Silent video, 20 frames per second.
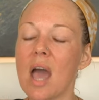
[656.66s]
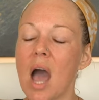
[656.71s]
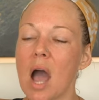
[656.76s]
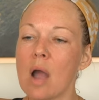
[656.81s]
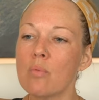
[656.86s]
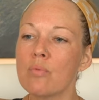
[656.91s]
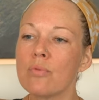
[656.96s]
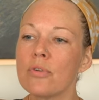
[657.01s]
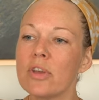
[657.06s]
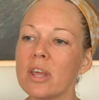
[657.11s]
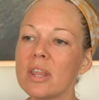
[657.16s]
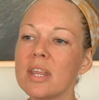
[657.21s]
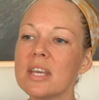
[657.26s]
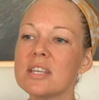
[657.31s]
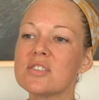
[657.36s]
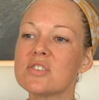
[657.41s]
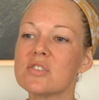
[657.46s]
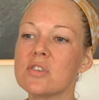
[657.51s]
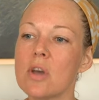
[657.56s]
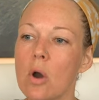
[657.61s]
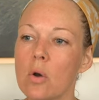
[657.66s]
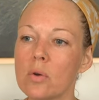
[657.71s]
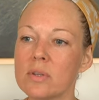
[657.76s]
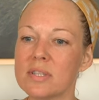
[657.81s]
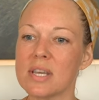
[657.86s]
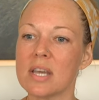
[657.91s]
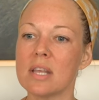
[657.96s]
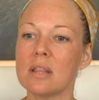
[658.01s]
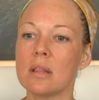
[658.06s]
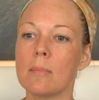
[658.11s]
really soaked
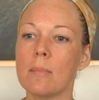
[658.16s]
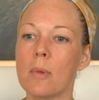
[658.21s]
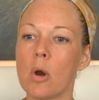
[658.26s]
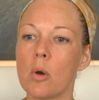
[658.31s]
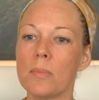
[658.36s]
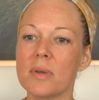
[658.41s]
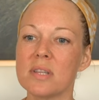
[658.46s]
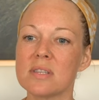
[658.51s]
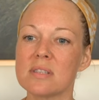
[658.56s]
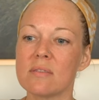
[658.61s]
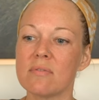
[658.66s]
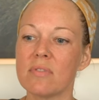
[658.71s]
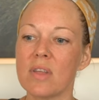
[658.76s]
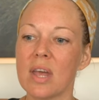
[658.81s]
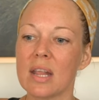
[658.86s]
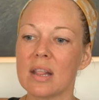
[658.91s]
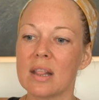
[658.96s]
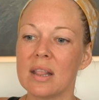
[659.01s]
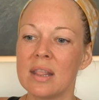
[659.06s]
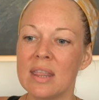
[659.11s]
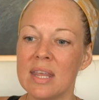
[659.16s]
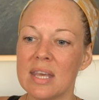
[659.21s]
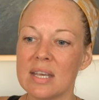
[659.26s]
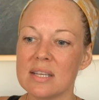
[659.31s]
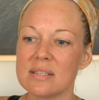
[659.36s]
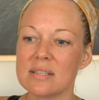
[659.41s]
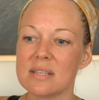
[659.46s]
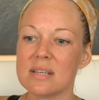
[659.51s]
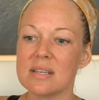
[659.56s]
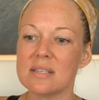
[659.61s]
in the moments of like,
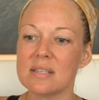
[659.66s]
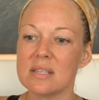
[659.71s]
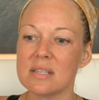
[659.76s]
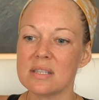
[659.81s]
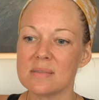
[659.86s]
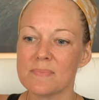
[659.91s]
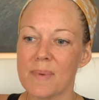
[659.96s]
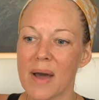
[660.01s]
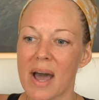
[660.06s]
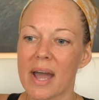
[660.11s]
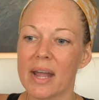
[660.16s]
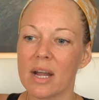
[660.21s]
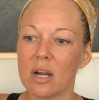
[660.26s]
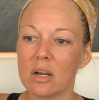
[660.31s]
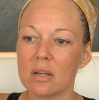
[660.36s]
this is inspired